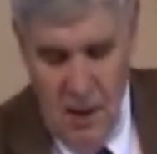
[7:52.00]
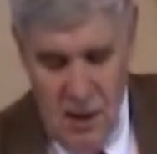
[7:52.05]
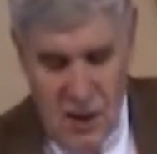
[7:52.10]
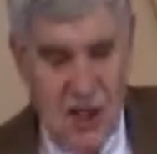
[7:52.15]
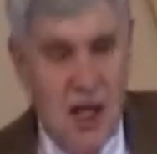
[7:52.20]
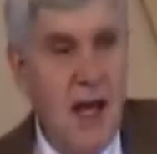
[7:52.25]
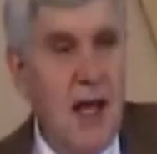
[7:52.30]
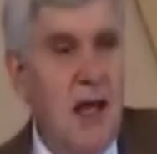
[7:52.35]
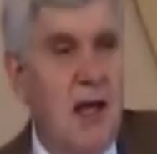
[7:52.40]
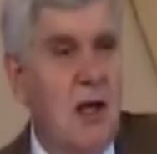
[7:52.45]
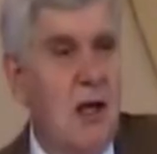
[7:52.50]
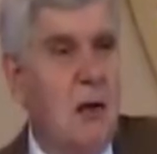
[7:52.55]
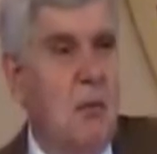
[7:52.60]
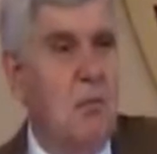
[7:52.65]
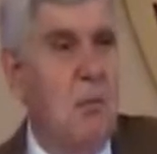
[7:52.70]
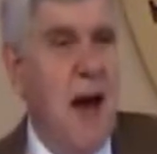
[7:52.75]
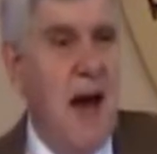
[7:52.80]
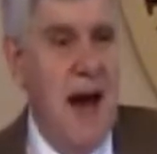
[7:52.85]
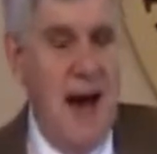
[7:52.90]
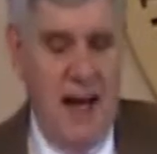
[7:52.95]
saying
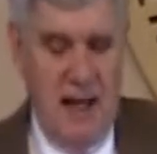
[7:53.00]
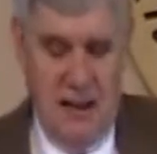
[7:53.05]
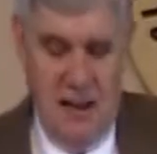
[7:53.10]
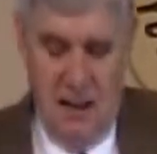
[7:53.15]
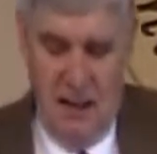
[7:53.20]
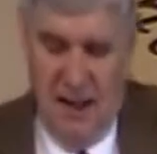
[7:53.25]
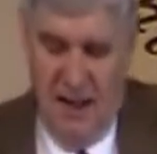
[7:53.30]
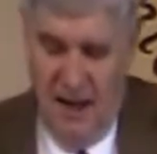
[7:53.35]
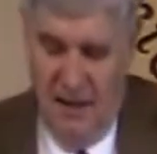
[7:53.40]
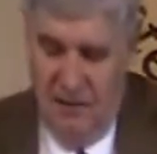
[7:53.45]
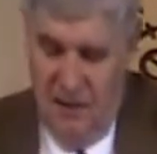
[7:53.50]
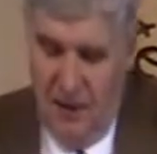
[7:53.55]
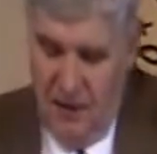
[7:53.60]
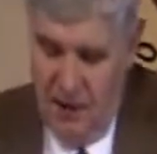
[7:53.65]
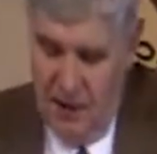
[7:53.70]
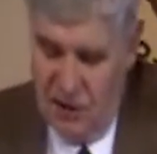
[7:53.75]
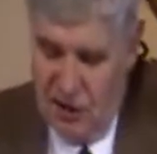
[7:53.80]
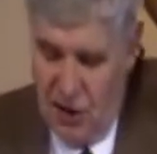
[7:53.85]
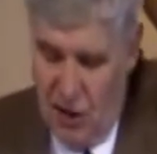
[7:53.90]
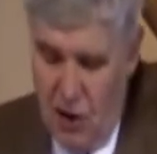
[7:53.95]
goodbye to
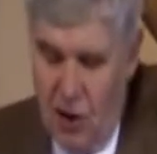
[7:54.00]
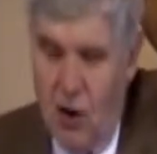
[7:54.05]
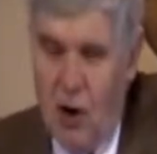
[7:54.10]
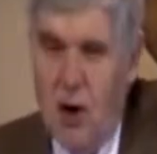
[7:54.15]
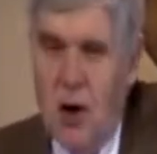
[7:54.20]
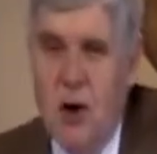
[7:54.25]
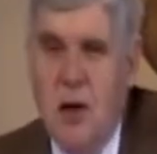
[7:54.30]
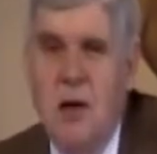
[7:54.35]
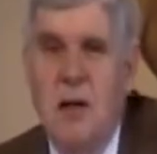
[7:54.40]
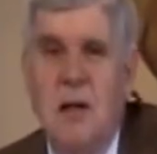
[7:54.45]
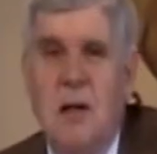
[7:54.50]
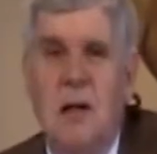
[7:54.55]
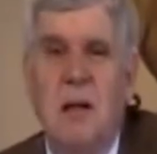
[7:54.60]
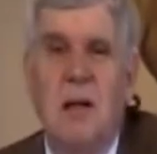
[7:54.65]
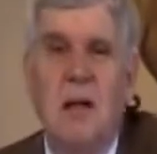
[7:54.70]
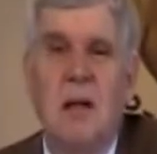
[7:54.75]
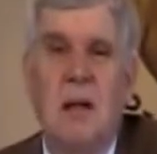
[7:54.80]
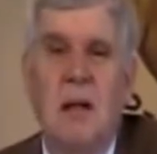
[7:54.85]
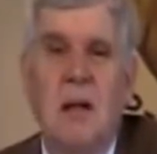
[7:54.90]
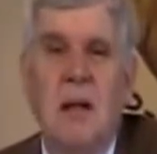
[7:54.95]
leavening is hard
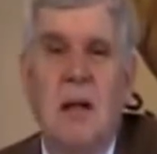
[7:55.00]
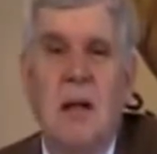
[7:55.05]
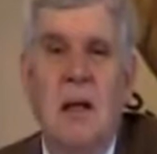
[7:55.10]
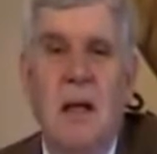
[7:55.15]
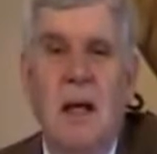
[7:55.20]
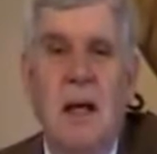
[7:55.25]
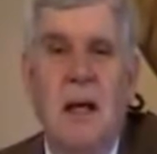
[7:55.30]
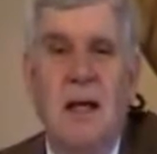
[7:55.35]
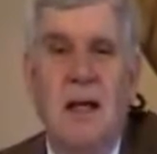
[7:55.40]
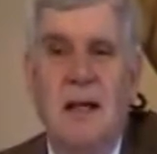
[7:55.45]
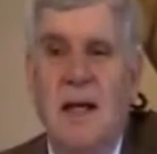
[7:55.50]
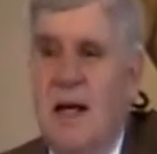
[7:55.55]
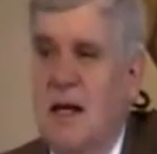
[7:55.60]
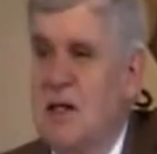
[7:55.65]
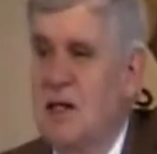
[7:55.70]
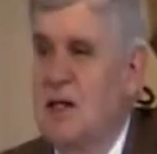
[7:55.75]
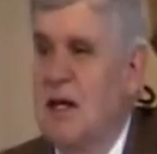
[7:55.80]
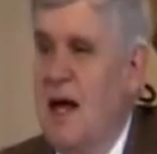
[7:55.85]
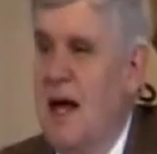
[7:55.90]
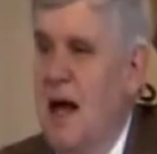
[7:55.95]
and it
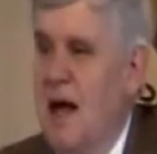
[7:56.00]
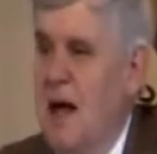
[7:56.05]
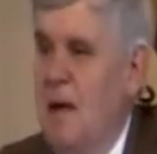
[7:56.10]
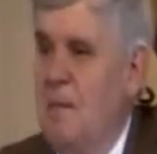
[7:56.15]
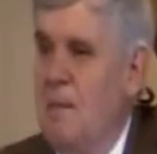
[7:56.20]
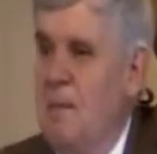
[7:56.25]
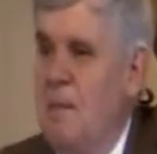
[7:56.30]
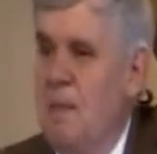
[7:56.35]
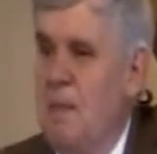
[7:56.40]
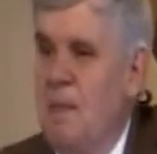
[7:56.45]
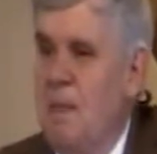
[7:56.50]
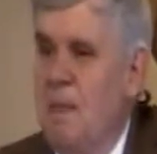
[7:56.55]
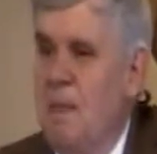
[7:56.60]
takes time.